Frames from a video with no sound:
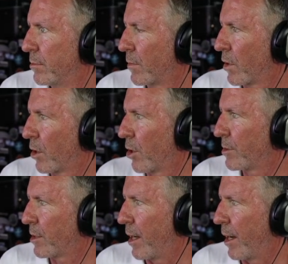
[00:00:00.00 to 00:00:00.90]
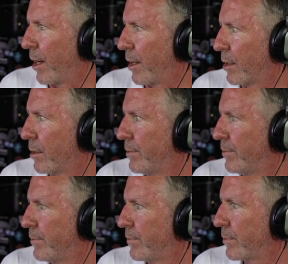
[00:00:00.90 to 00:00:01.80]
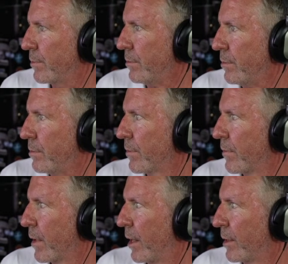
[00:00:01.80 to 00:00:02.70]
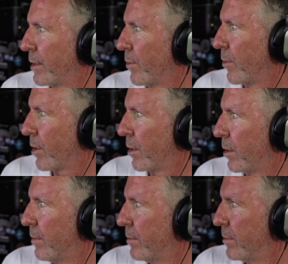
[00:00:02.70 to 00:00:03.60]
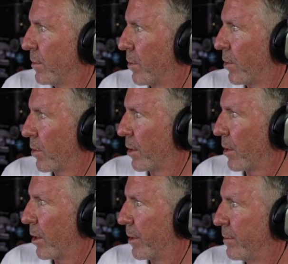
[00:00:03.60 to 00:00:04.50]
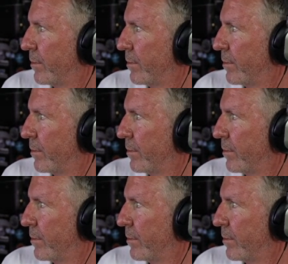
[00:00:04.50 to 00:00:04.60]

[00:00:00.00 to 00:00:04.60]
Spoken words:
Curbside. That didn't work at all. Order online.